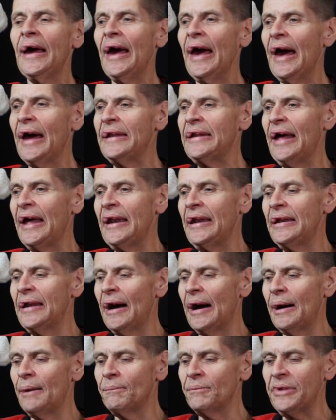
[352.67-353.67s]
And then
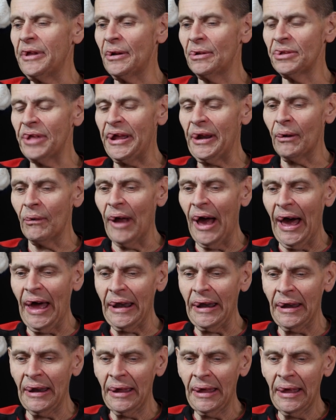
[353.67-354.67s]
later
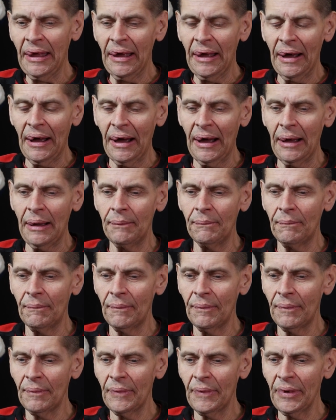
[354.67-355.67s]
on,
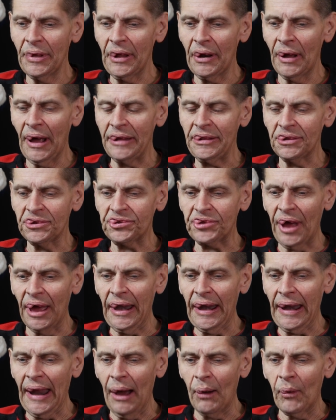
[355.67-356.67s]
I
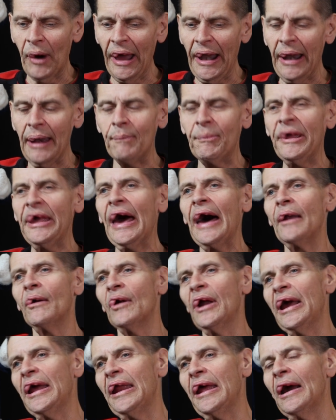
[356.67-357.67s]
decided I wanted to be on
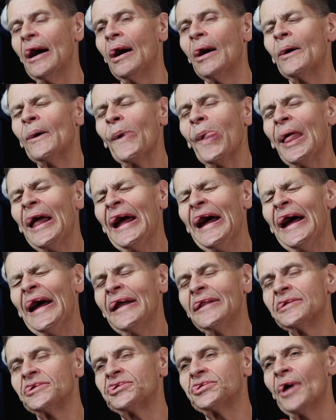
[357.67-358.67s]
radio,
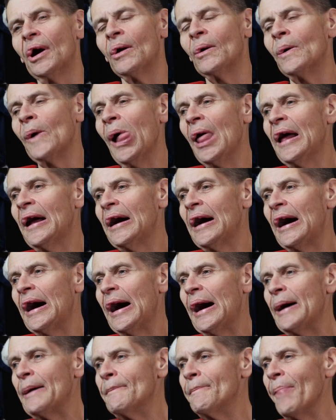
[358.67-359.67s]
and so
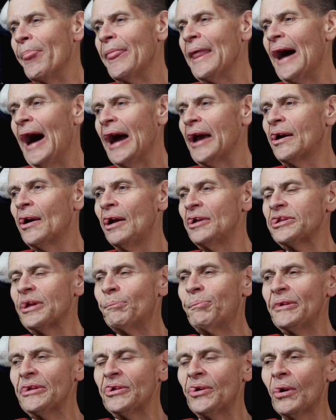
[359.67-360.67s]
I called
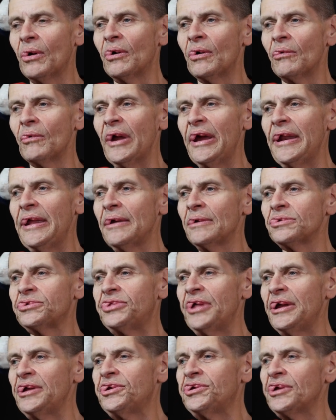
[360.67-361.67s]
up a local radio
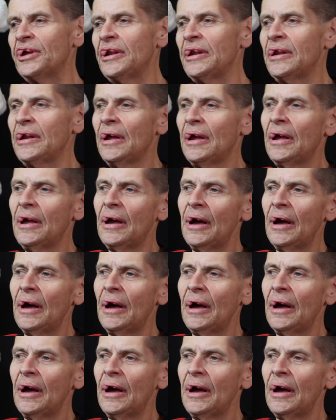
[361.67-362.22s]
station,